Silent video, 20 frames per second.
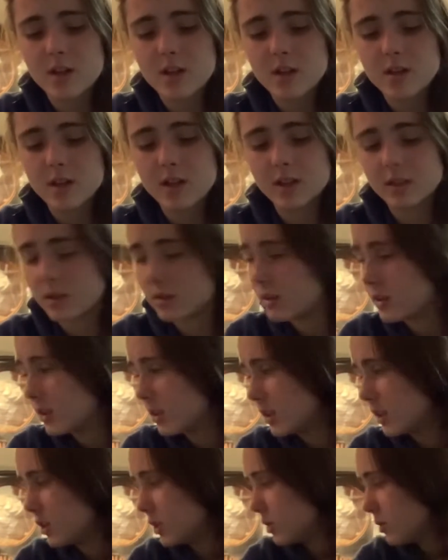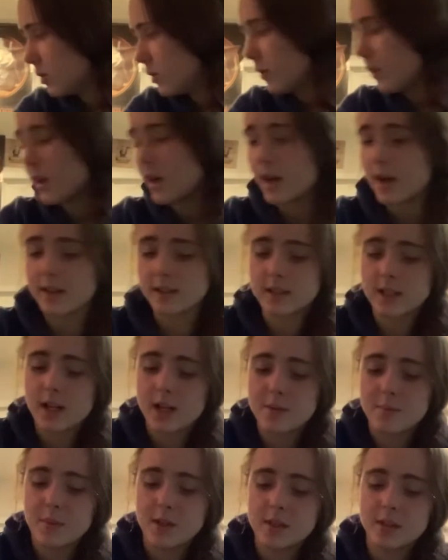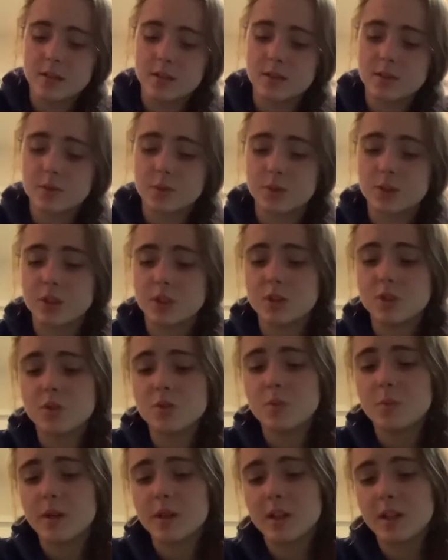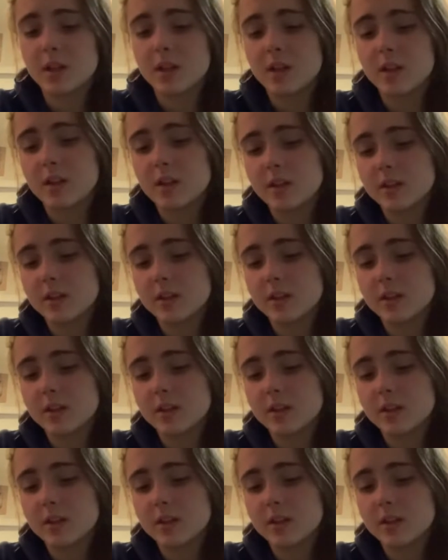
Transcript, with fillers: That's the, the issue with that is I made the squishy too big